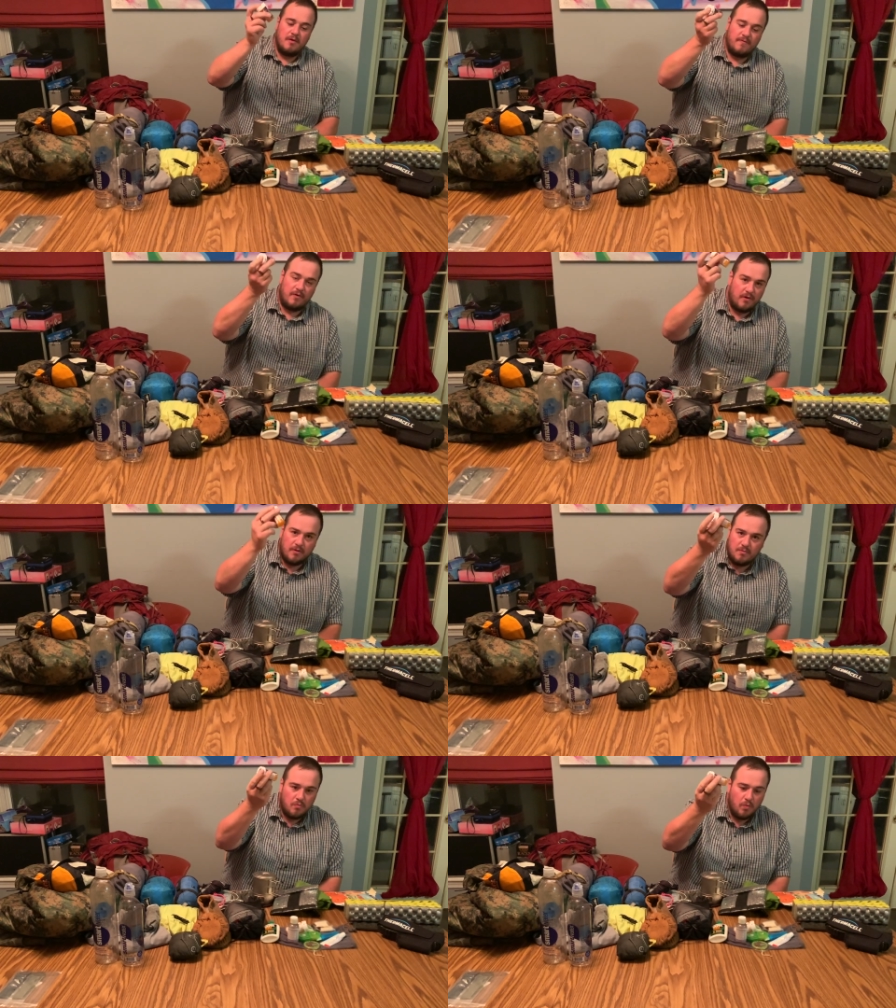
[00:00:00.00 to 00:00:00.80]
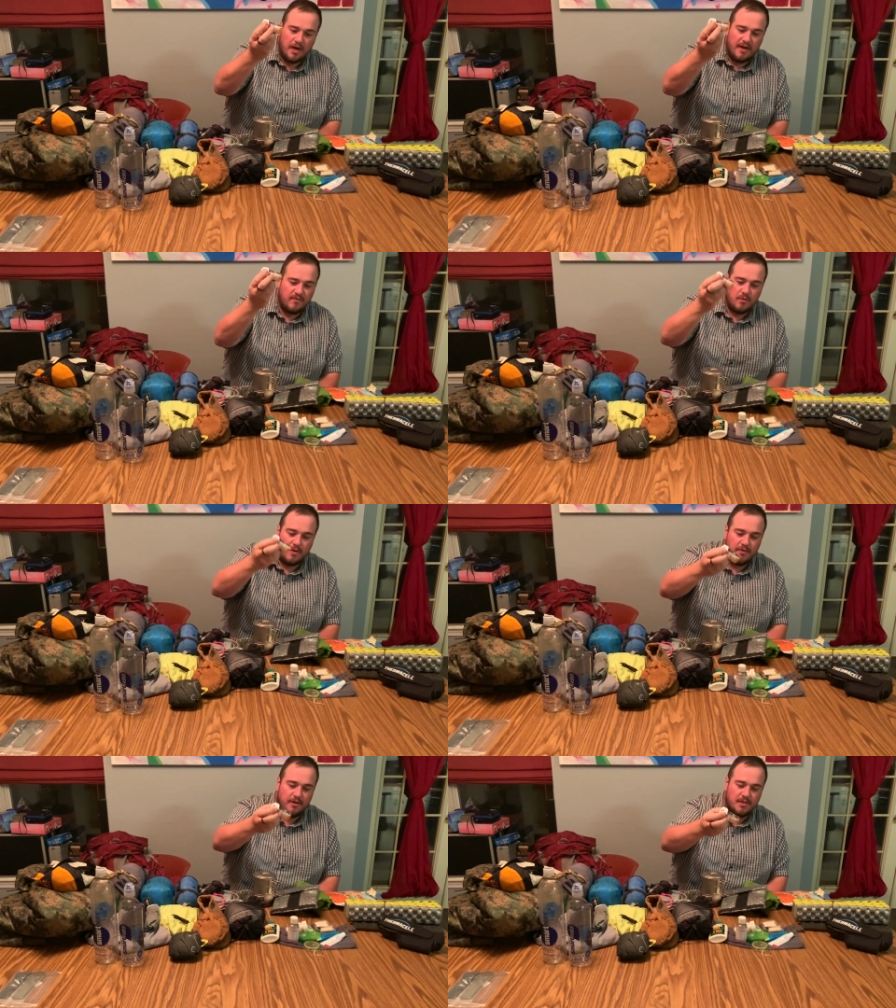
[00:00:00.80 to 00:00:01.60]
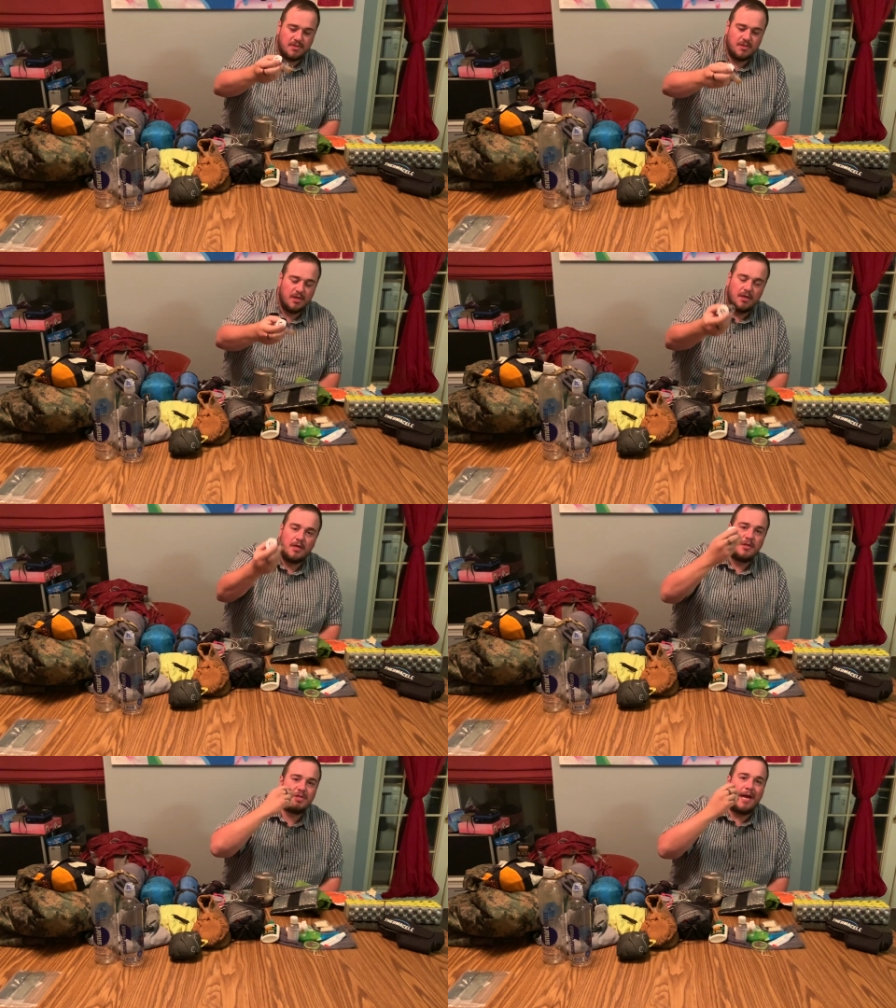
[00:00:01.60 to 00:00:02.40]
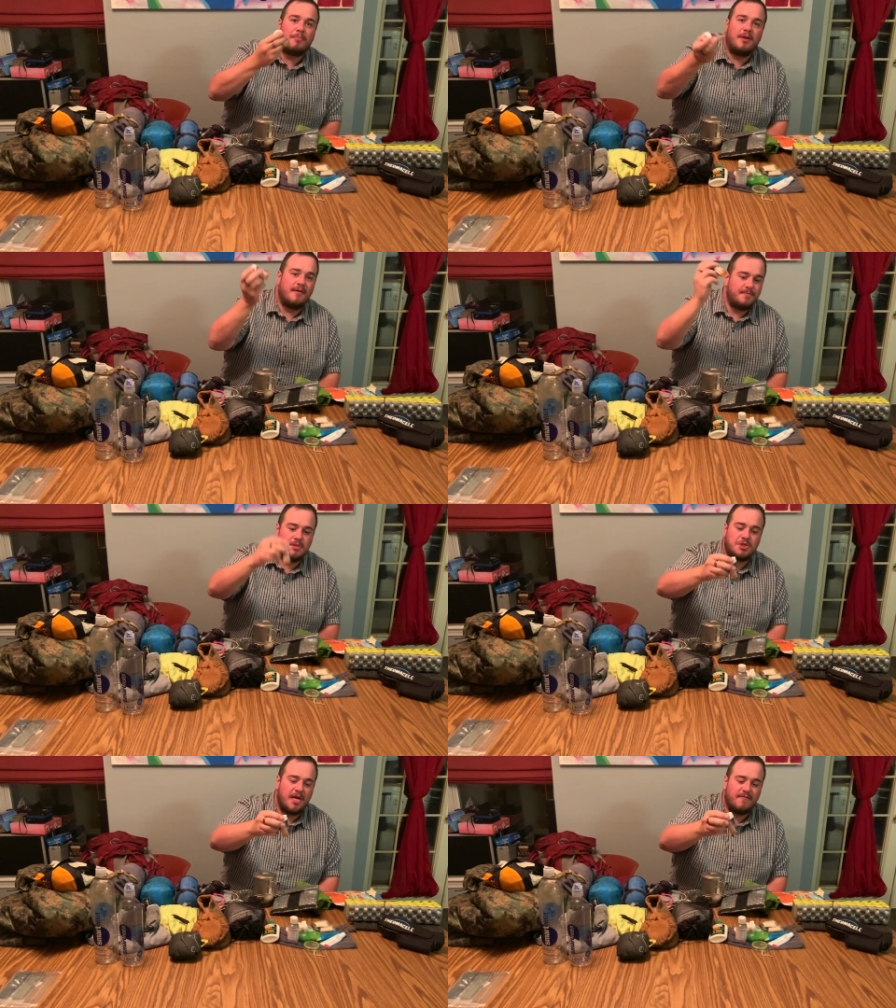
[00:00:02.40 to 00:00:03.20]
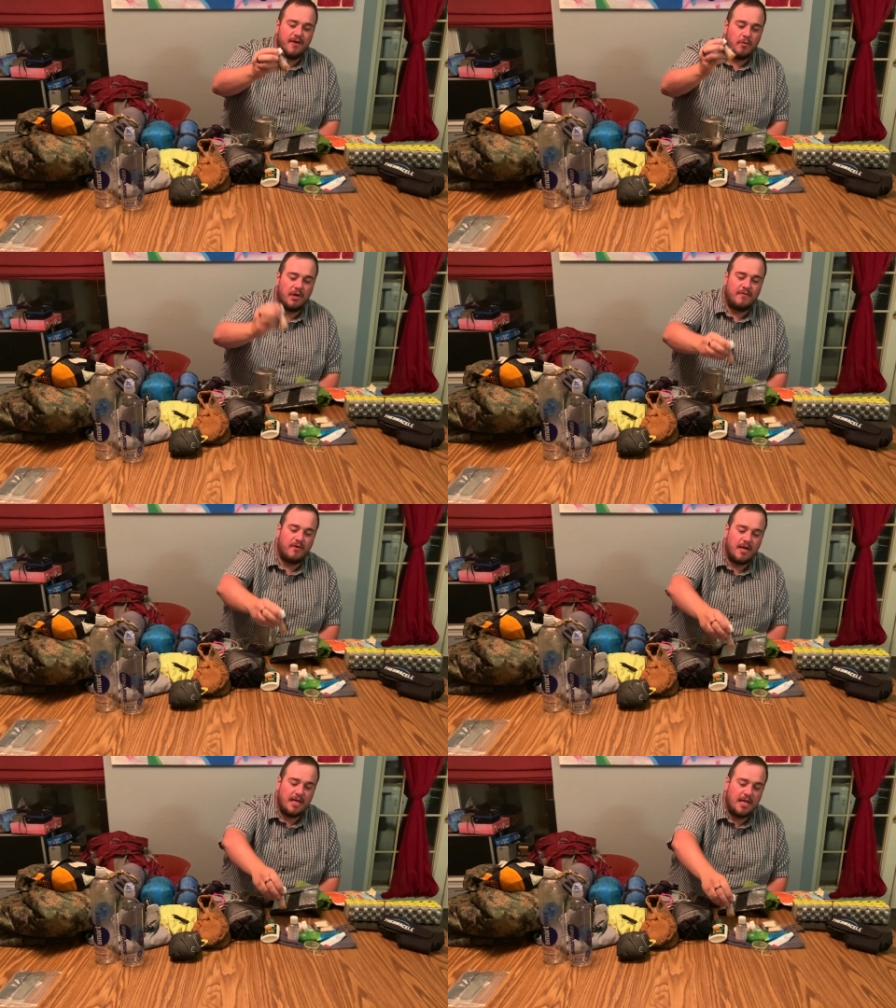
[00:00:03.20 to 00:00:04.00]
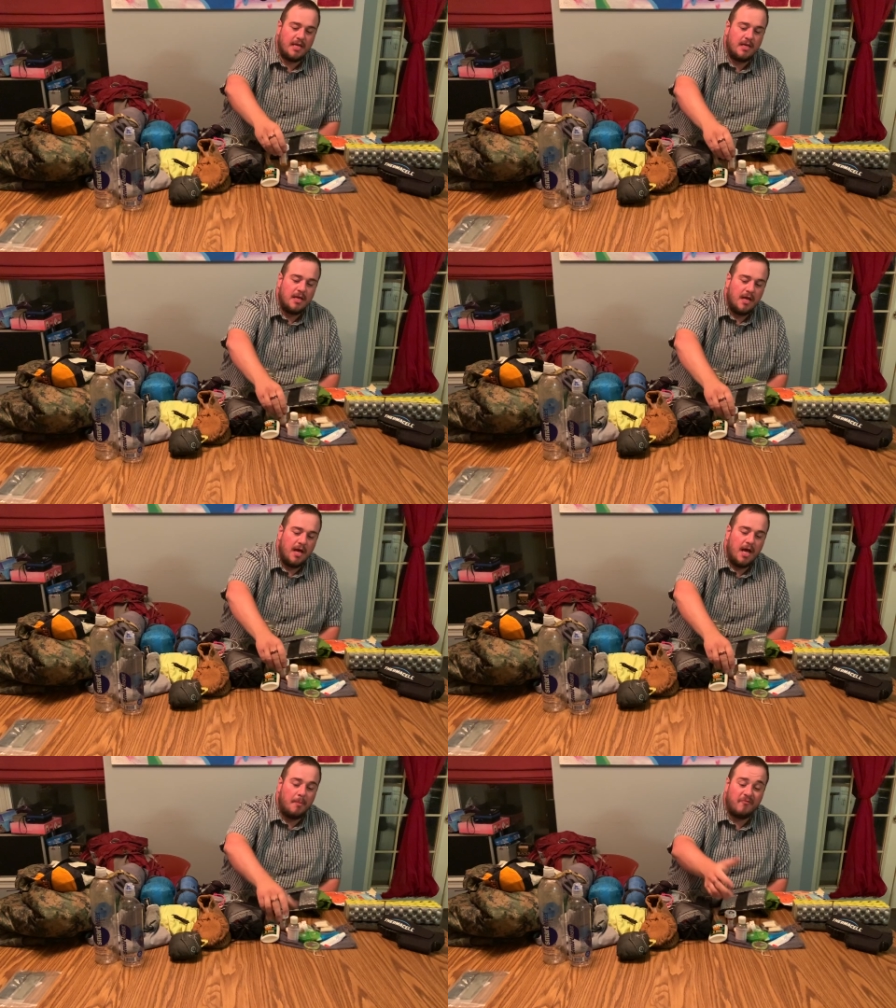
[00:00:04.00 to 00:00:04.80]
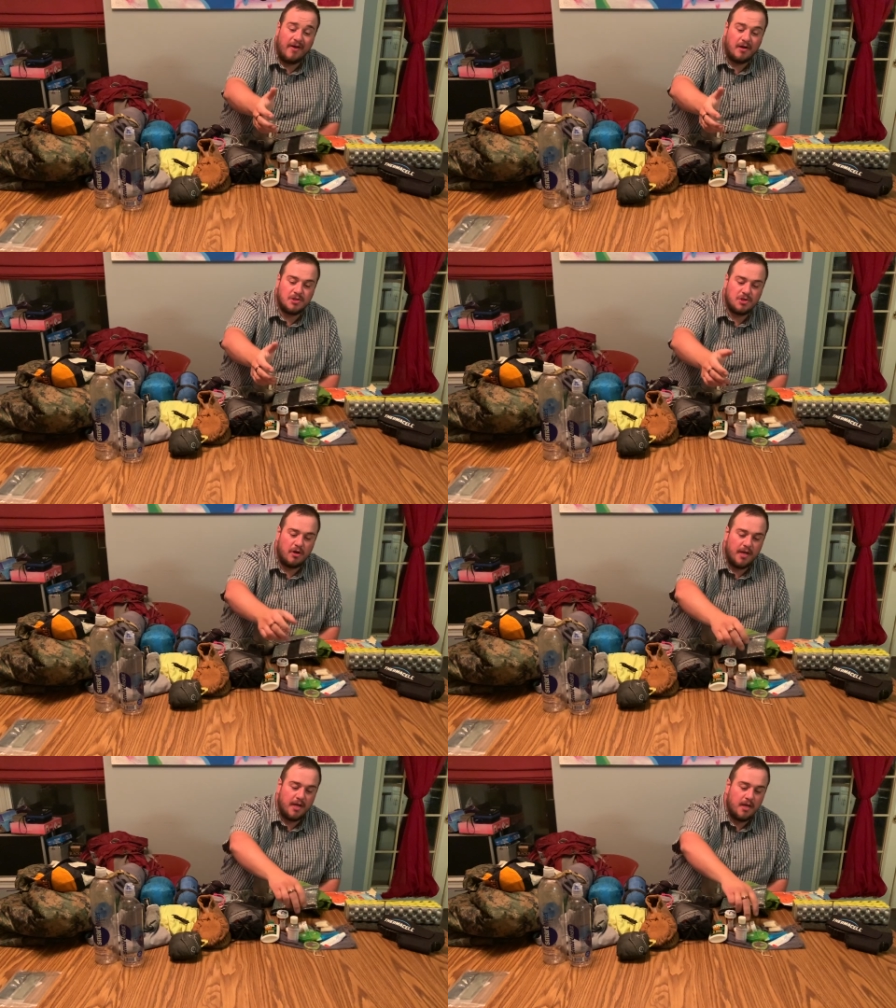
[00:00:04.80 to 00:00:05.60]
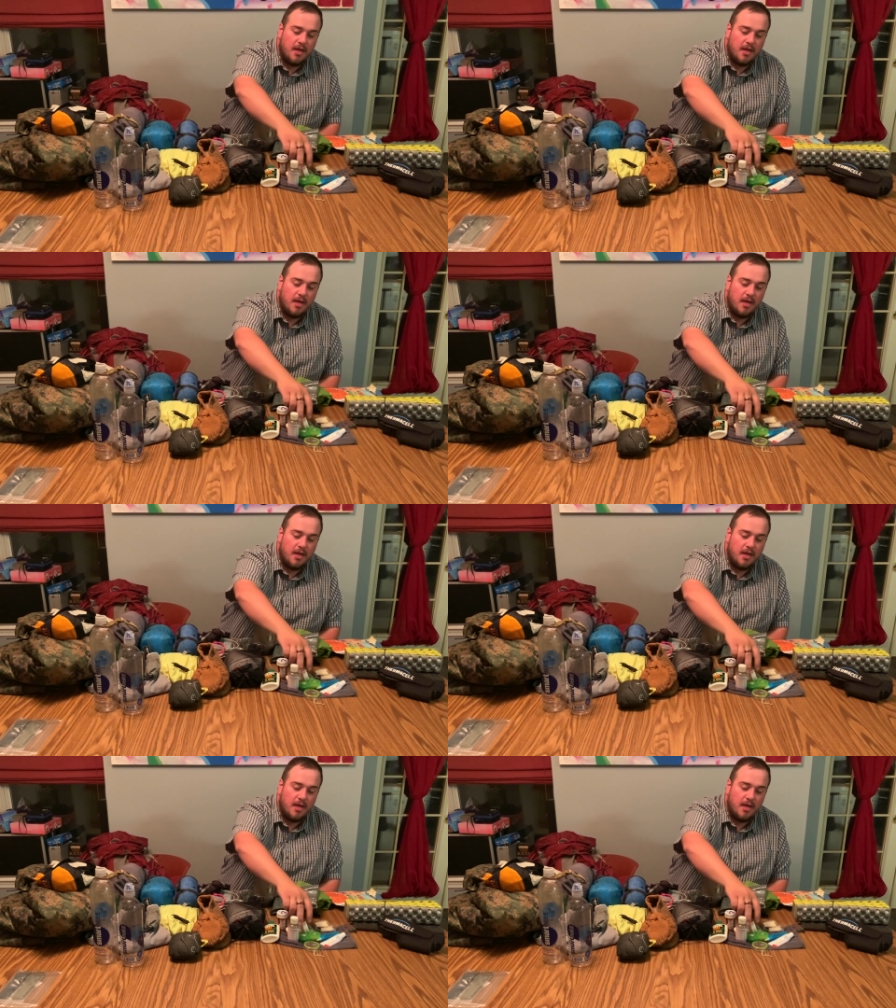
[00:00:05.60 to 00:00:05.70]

for whether it's chapped lips, chafing, whatever I need, fire starting.